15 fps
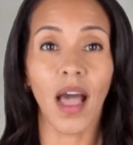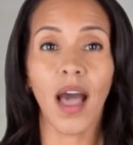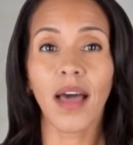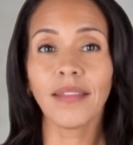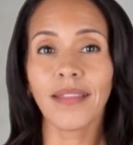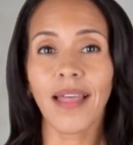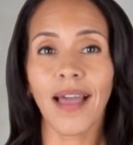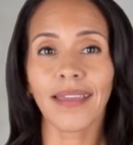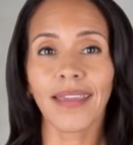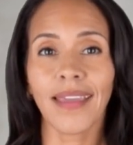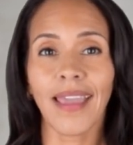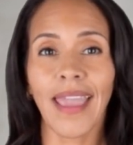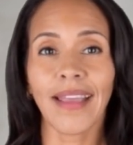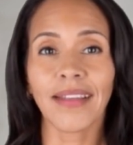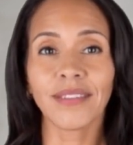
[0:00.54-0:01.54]

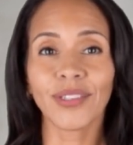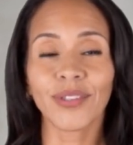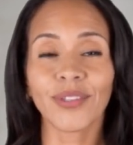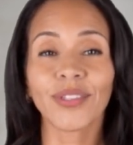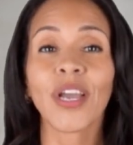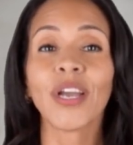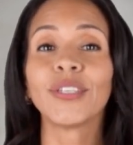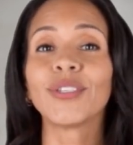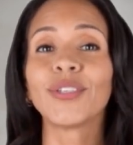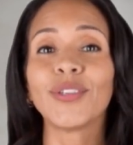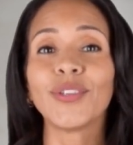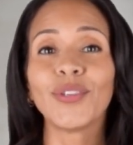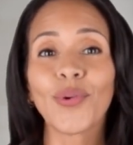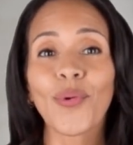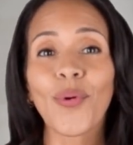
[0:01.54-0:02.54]
unlocking answers to
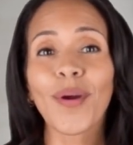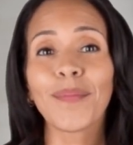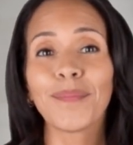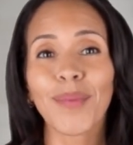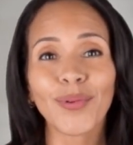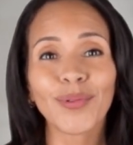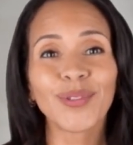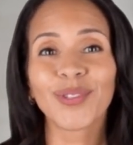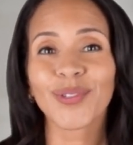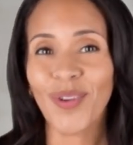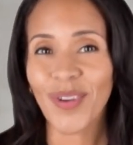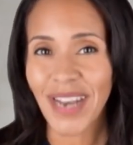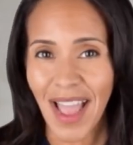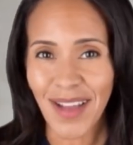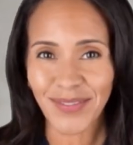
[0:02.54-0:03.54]
your most
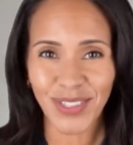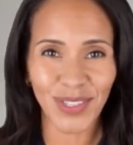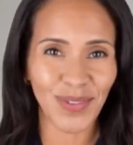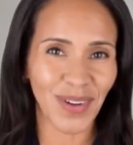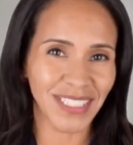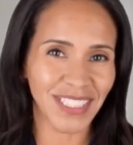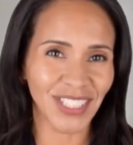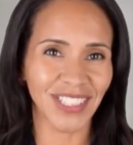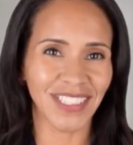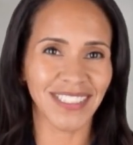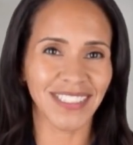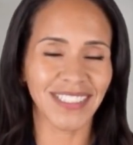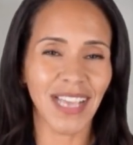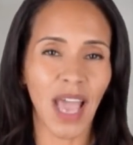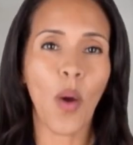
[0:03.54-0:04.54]
sought after
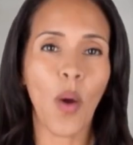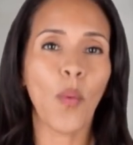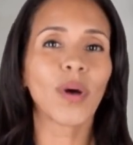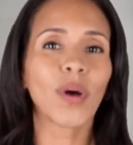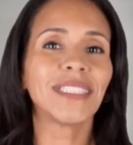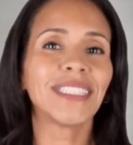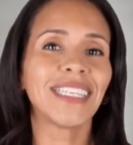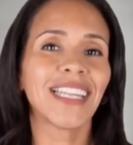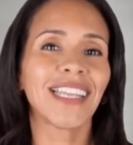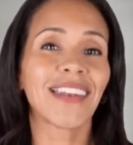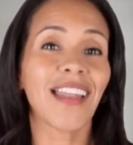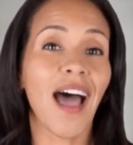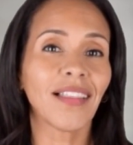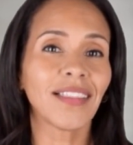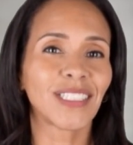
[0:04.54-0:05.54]
questions. What's in the
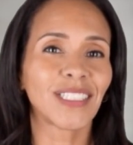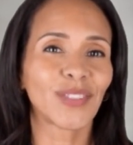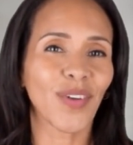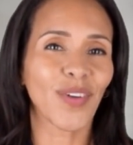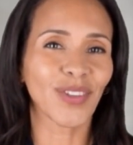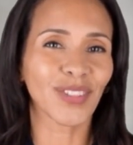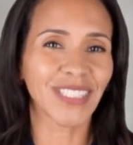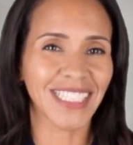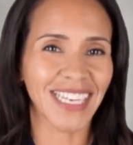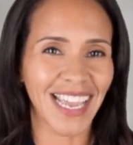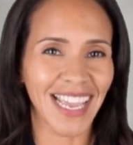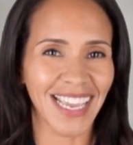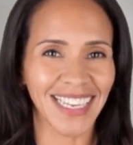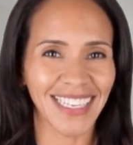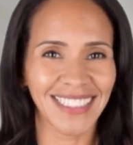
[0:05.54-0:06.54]
Knowledge Vault
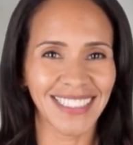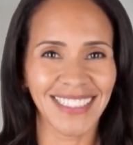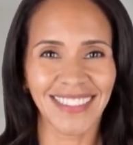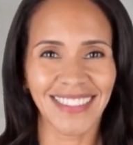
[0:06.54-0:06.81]
today?